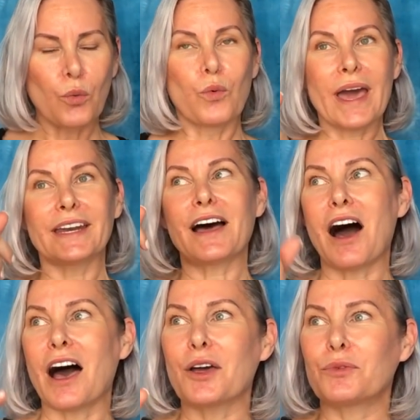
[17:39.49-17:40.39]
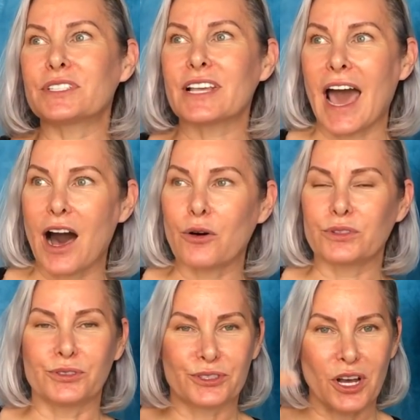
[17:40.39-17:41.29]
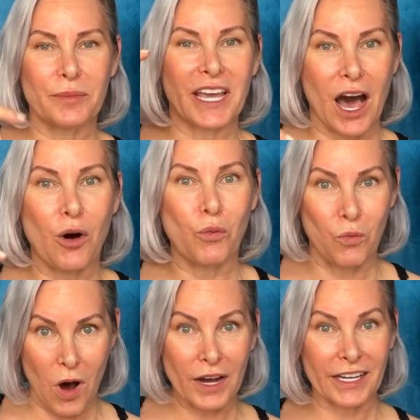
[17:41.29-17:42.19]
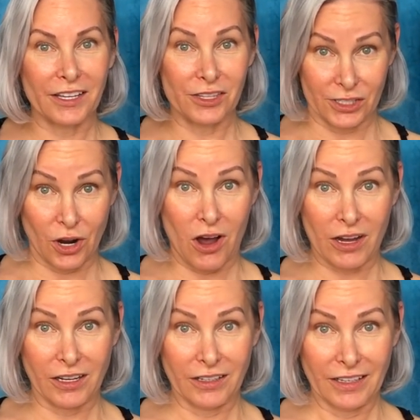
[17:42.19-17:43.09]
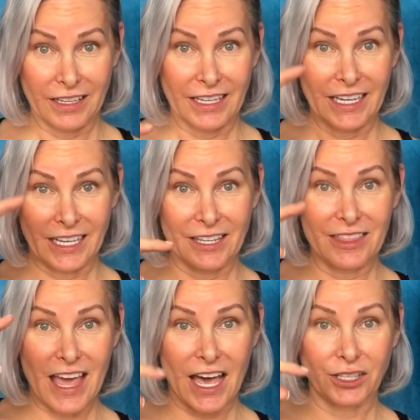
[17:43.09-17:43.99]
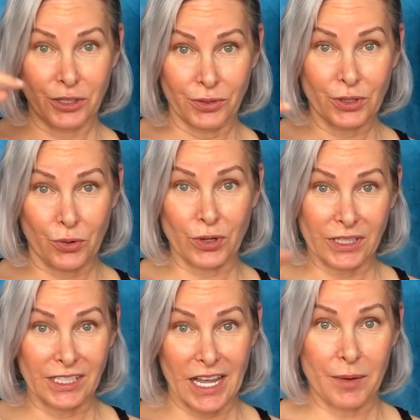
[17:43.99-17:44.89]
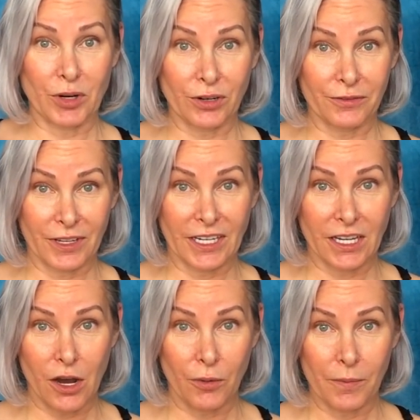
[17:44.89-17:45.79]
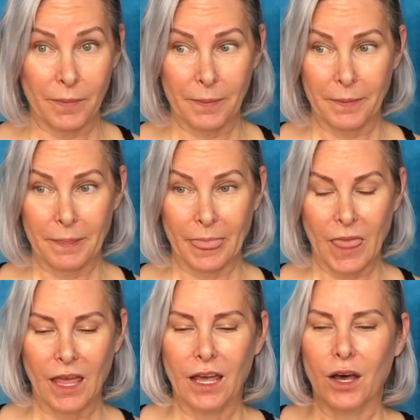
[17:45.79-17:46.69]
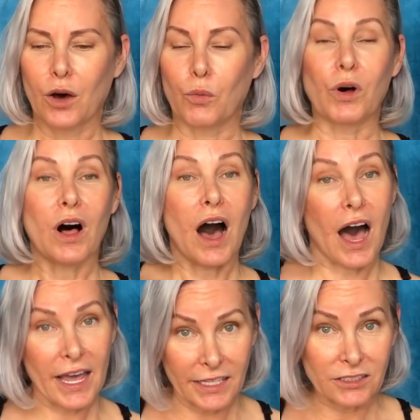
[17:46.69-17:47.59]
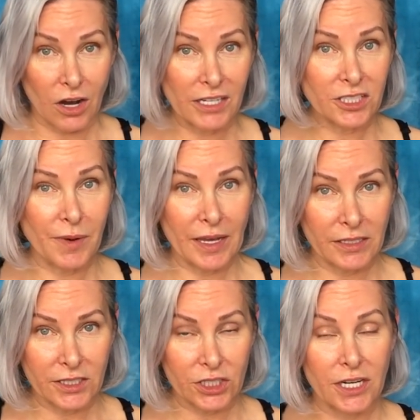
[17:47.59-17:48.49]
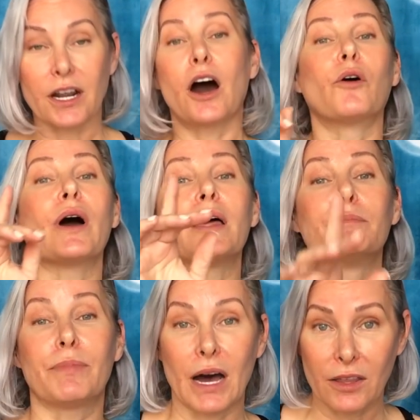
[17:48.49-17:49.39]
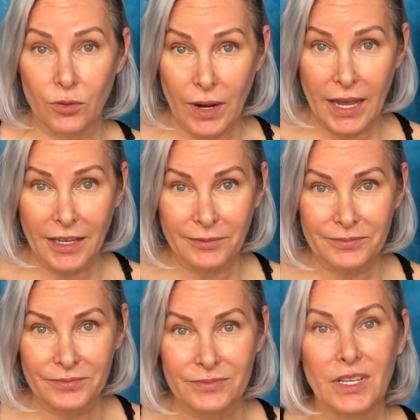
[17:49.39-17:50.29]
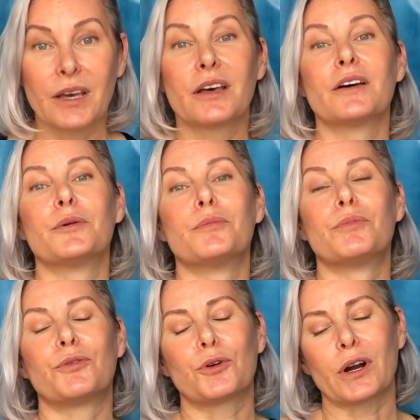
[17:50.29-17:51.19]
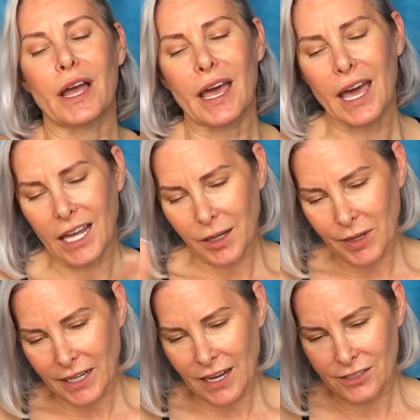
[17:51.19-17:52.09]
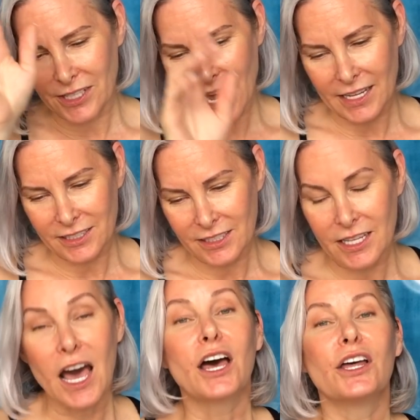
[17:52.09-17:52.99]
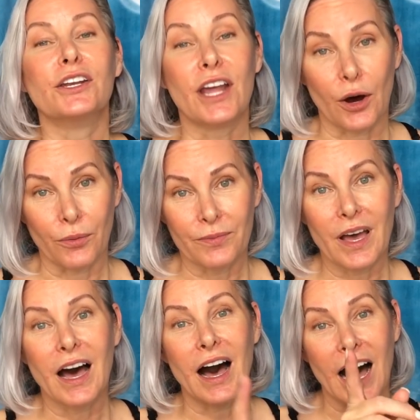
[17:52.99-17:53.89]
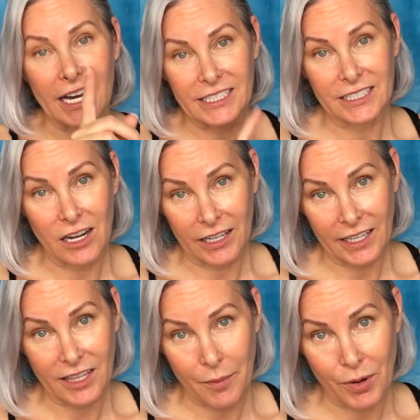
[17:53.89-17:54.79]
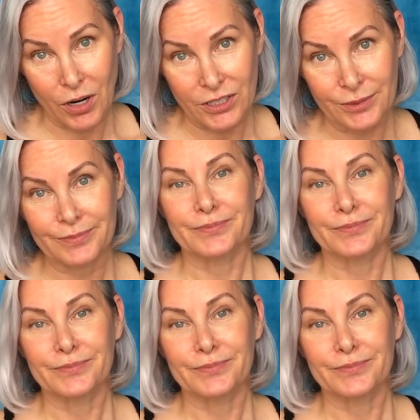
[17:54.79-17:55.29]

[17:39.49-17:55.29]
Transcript: When I was out, you saw me out walking the dog in that Unicorn Glamour video. Well, I had gone to my audition. Oh, and by the way, before anybody else asks, no, I did not get that part.